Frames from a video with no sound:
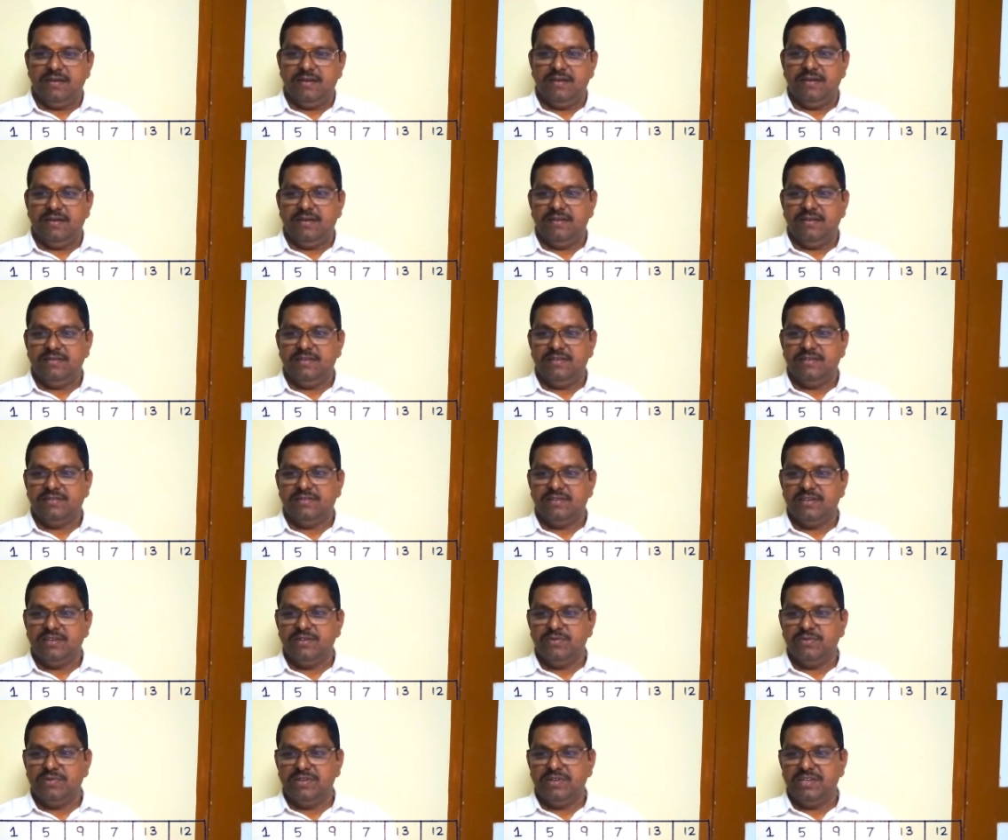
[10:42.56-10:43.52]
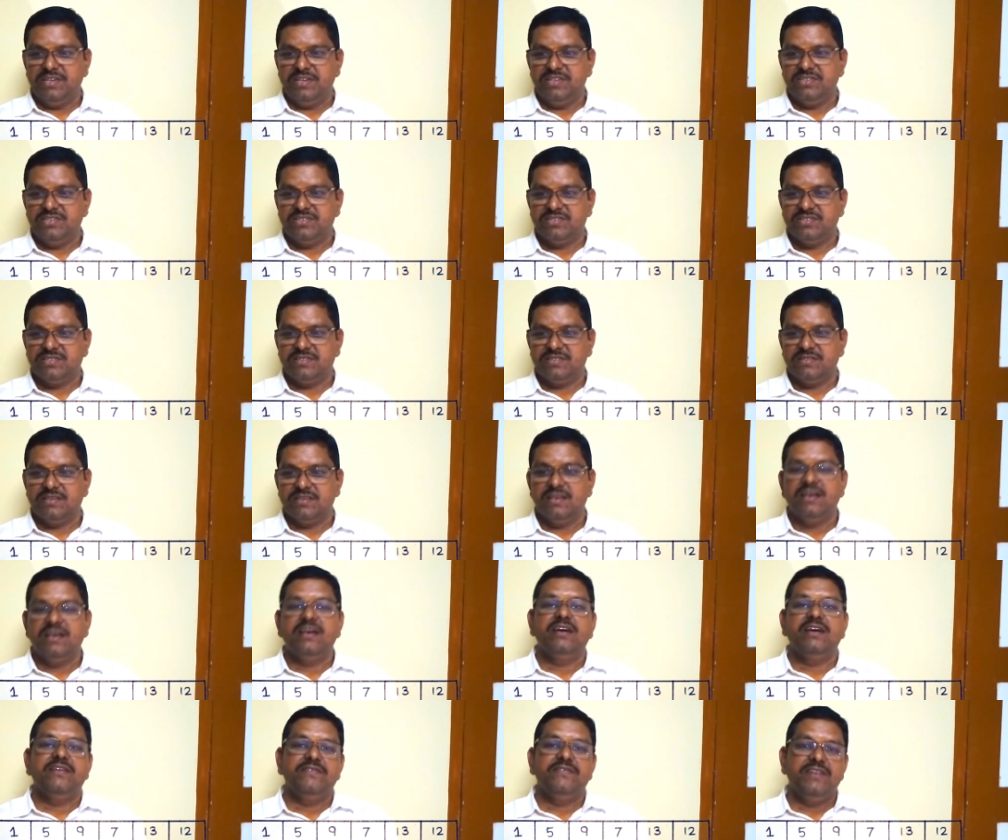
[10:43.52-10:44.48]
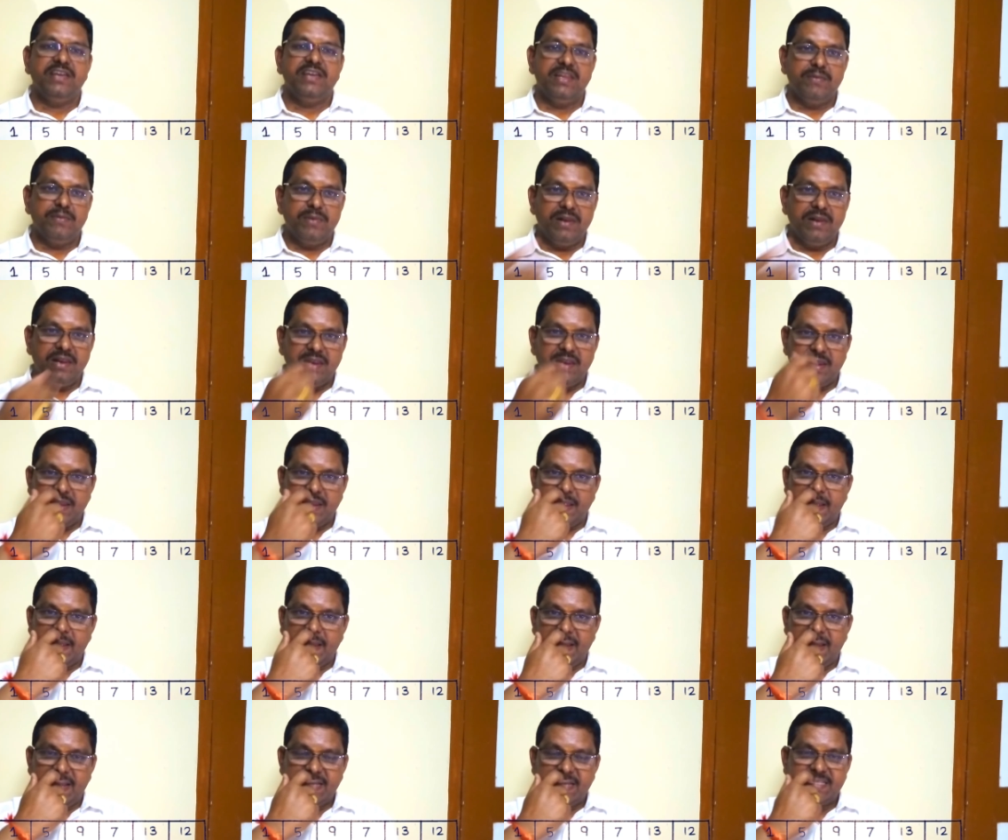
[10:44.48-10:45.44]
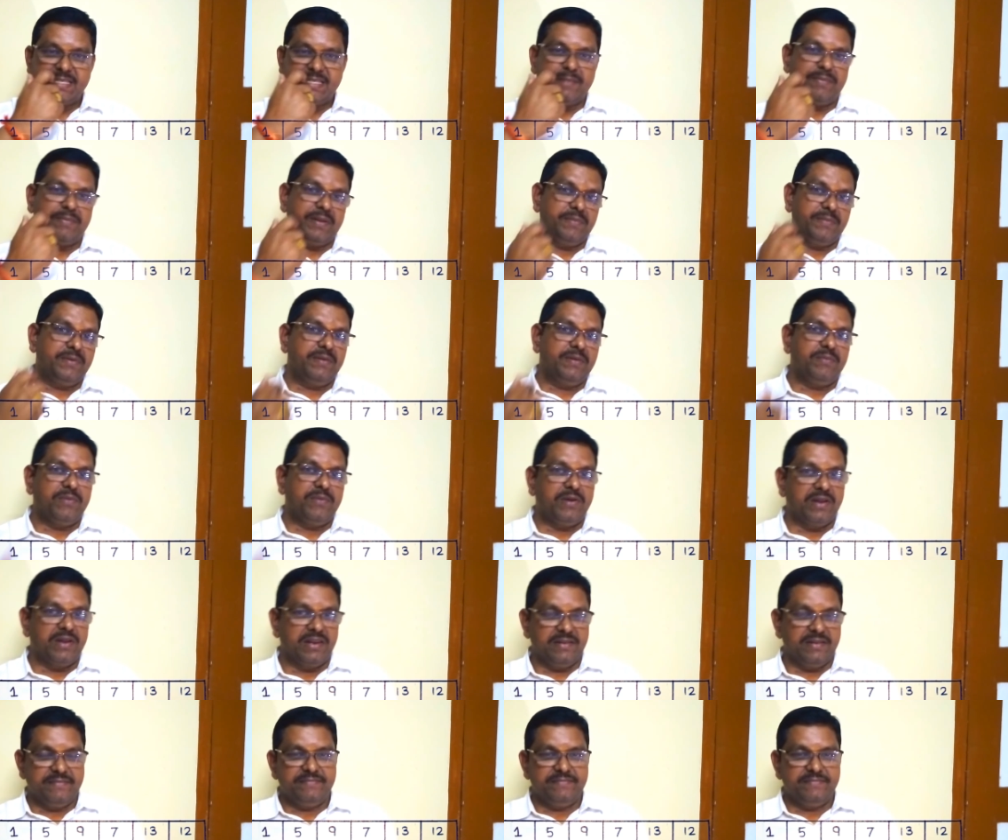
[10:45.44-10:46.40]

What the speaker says: and the third one is variable and separable model.